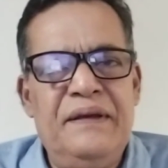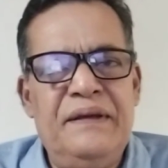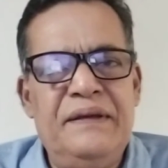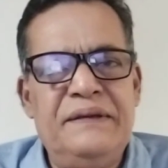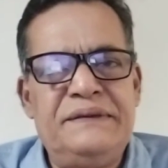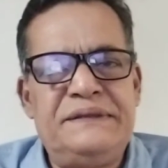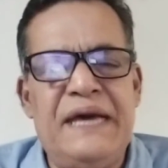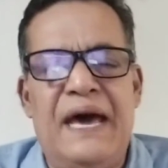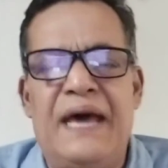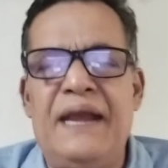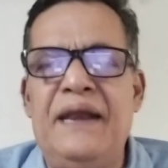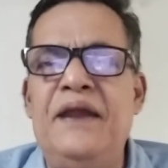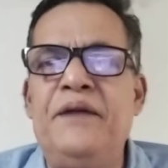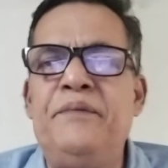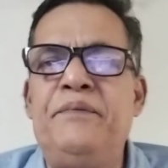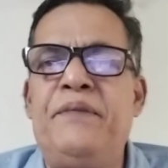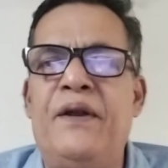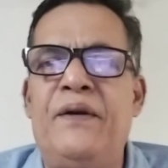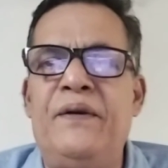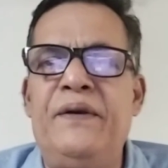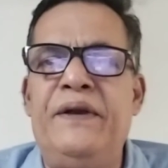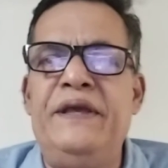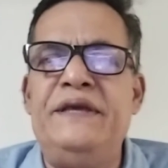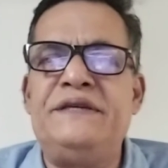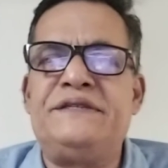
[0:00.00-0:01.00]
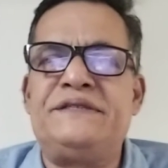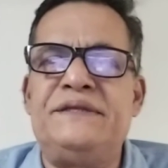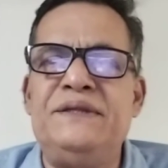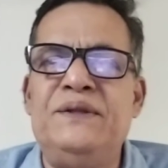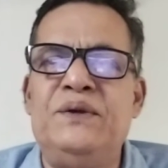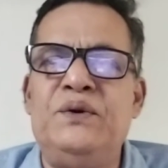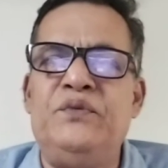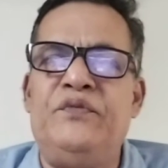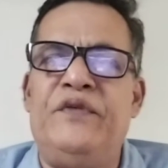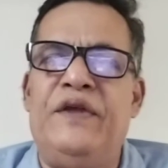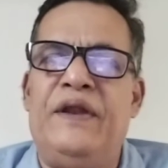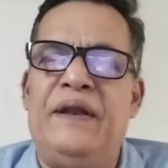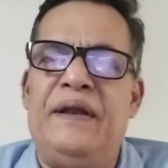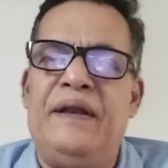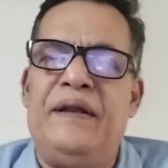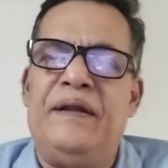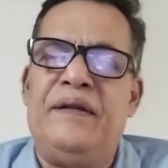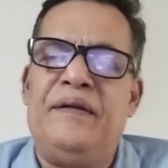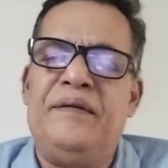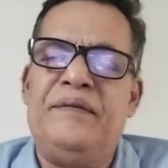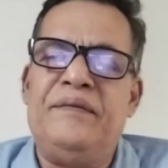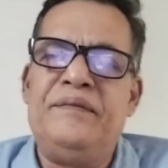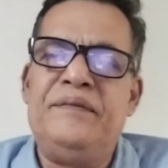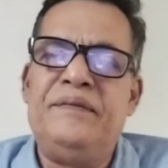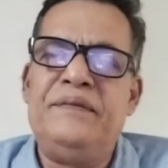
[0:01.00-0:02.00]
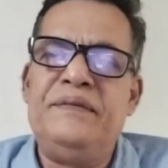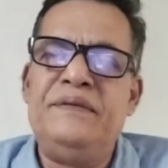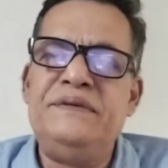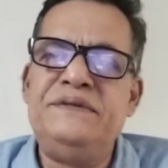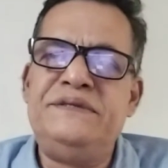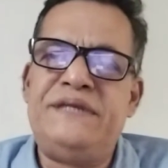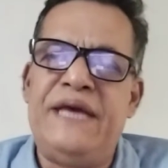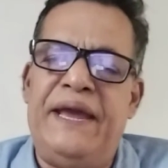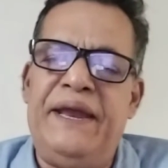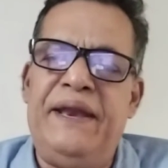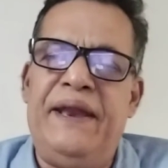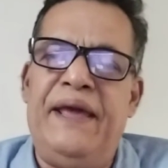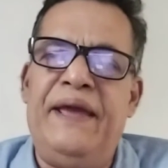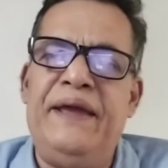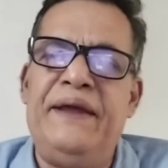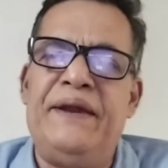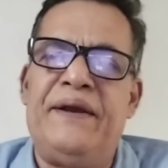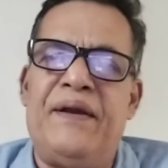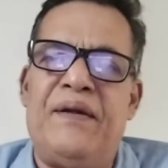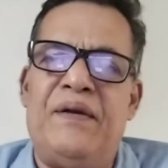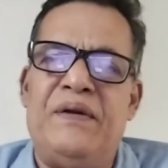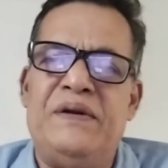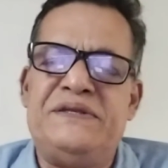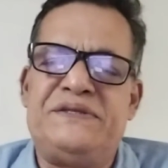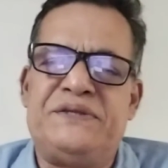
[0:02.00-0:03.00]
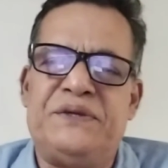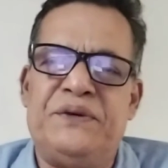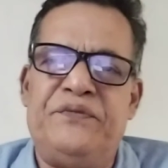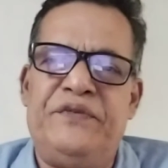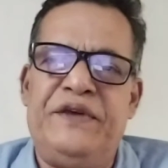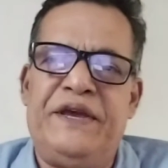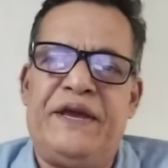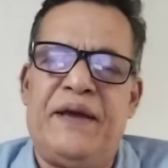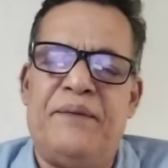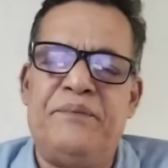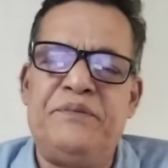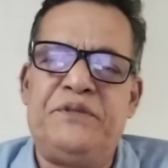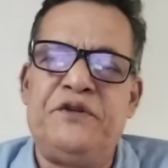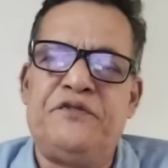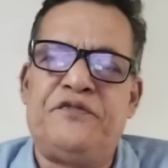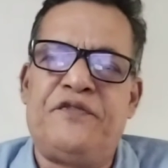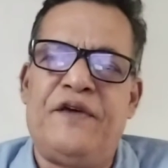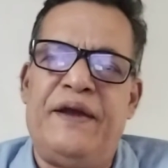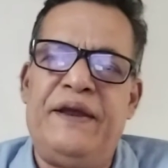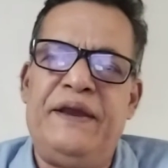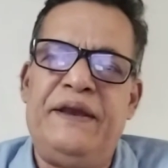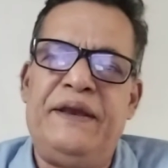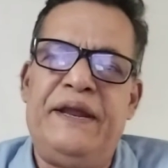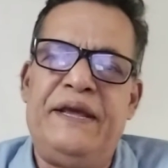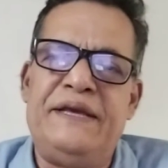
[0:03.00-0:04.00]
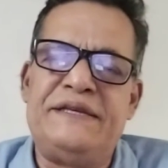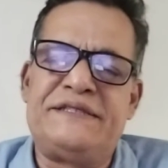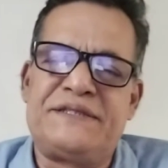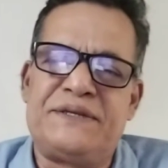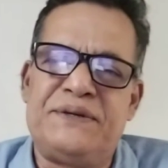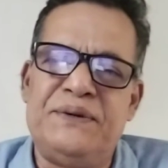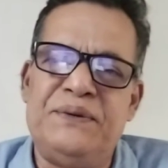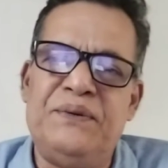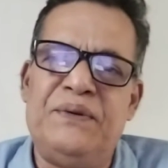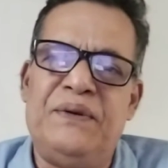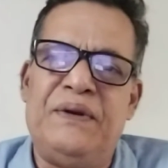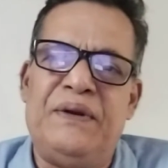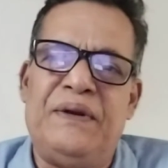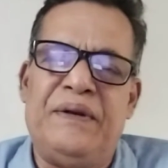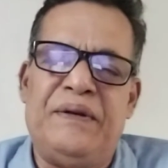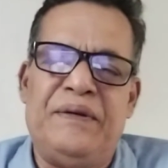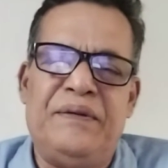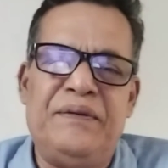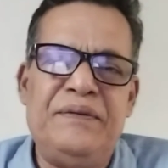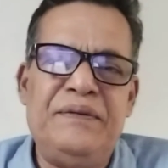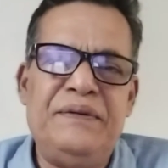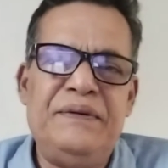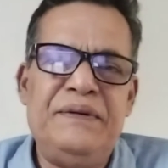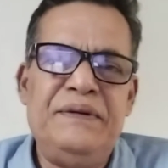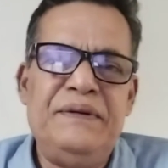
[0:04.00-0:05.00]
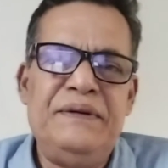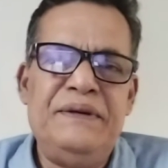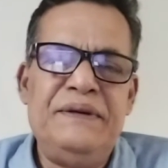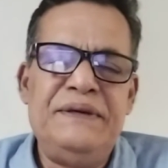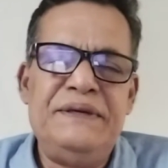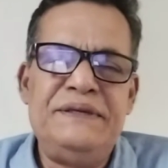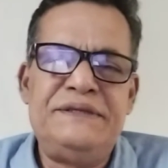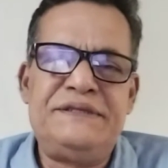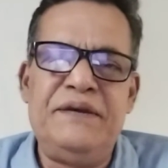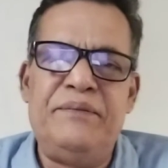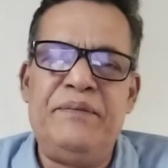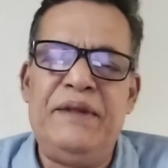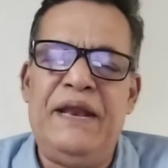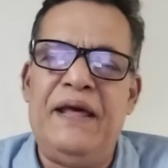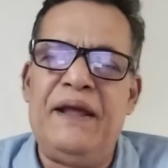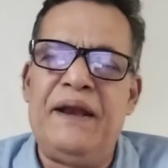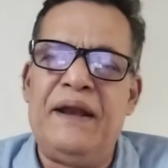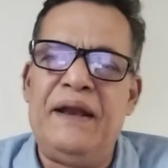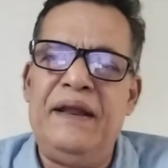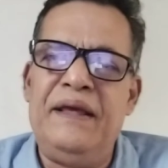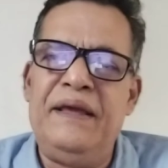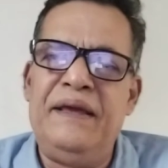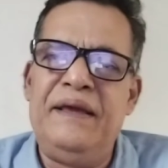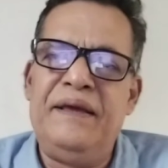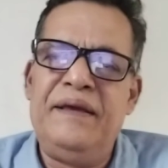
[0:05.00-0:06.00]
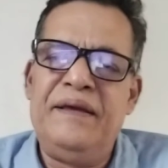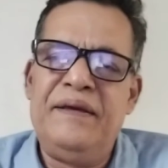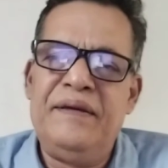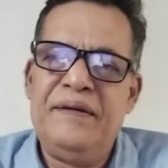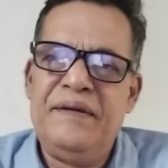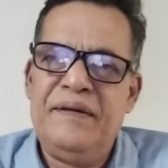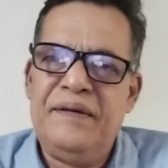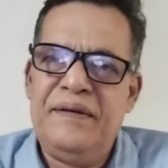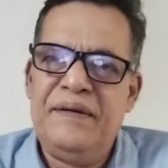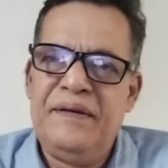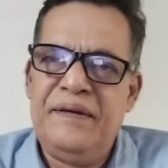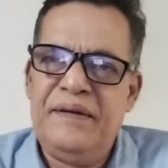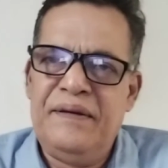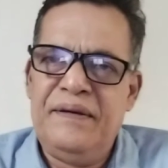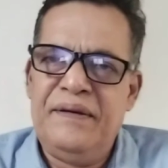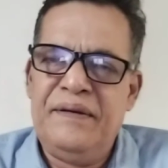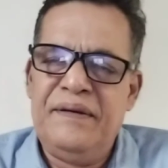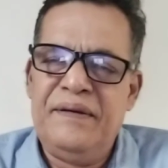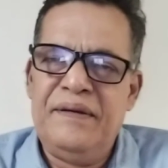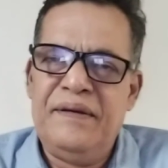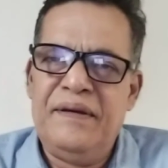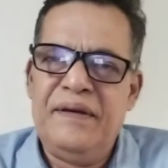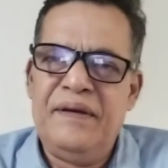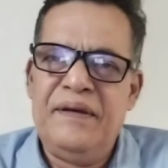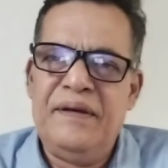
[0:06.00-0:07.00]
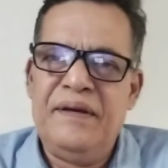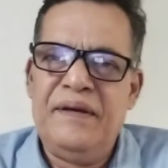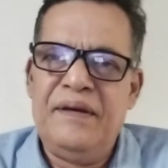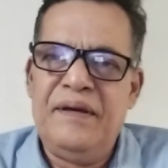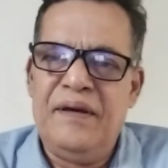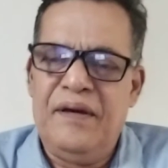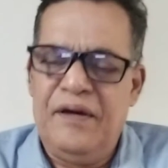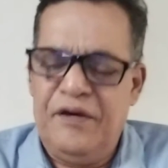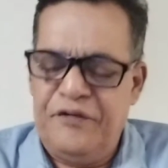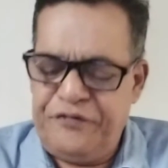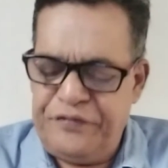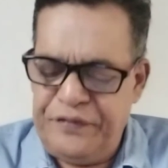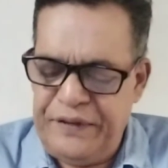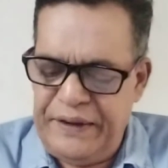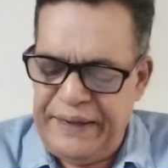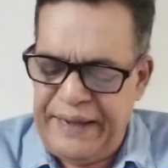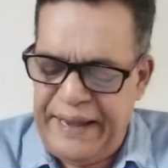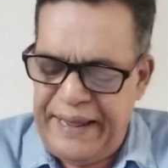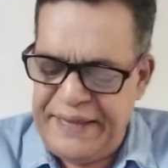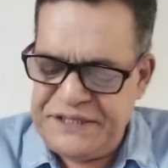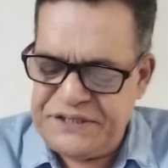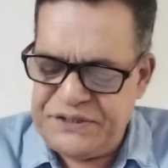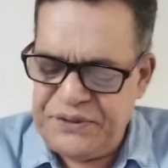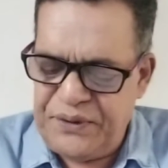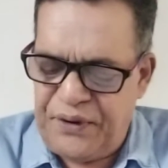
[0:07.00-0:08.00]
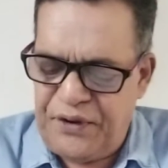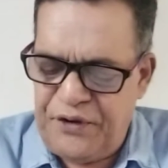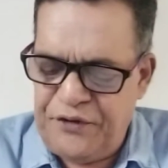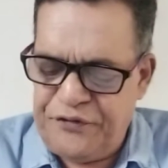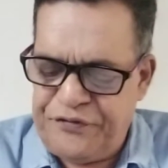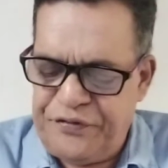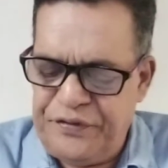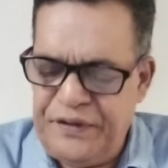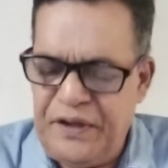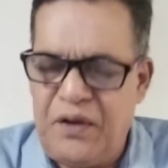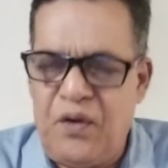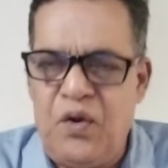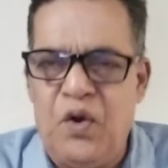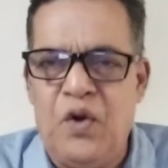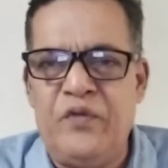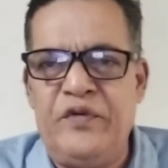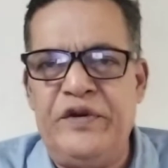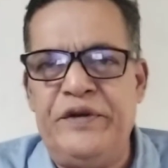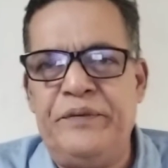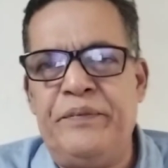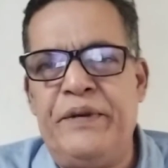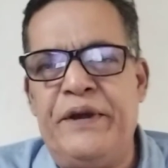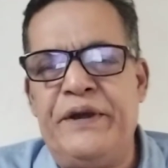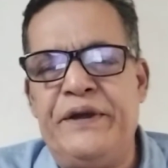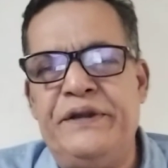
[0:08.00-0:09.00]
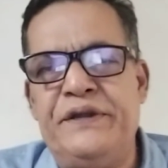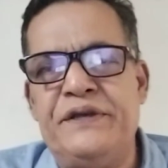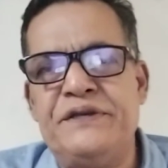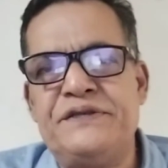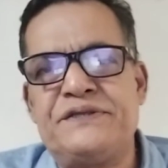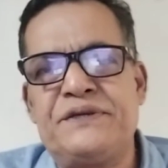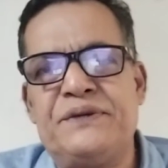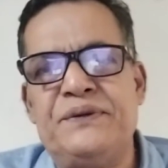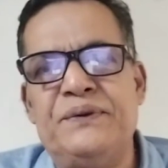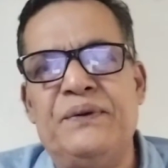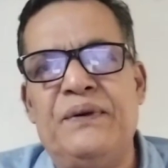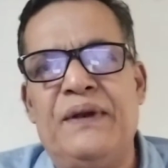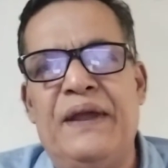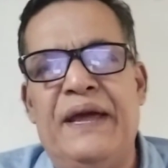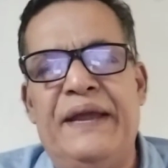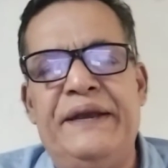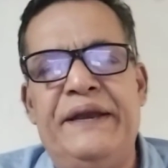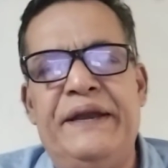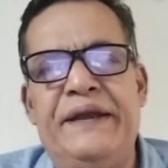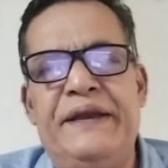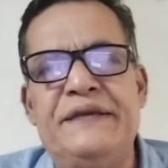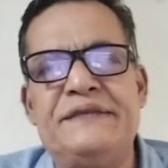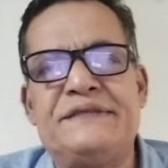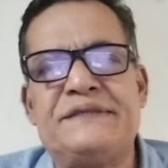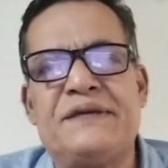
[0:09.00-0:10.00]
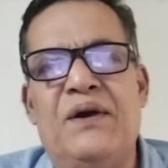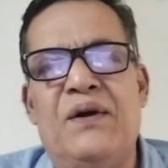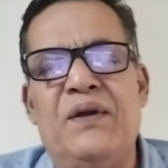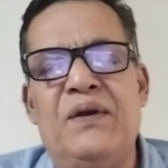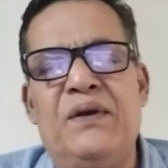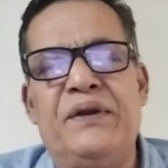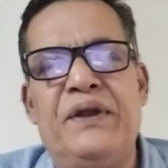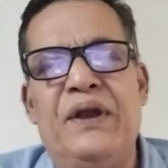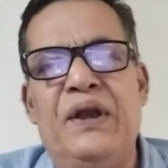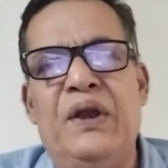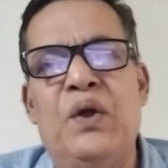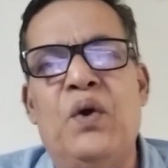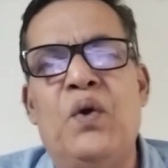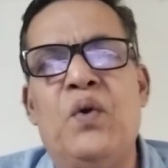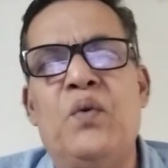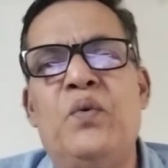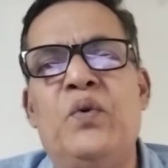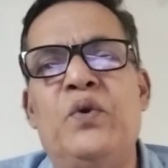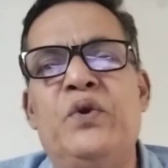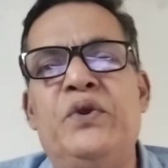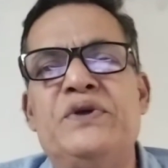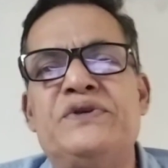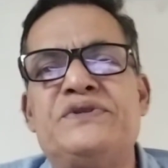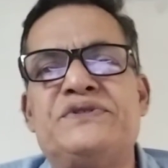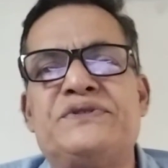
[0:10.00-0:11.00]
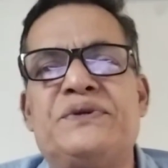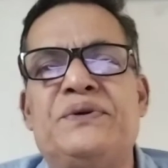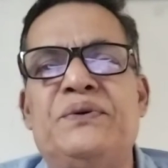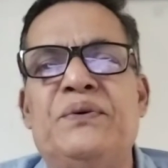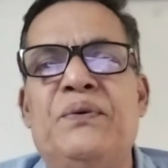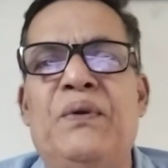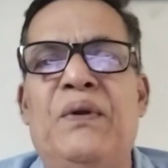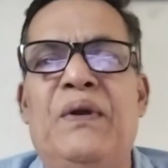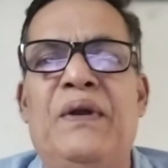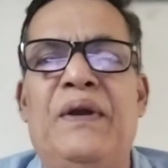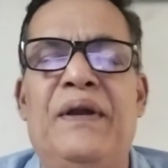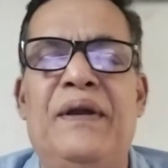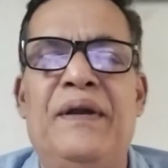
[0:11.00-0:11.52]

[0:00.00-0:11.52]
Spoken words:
Charlotte Bronte's novel, Jane Eyre also, we come to find a school similarly of the nature of the Covent Bridge School, and it is called Lowood School.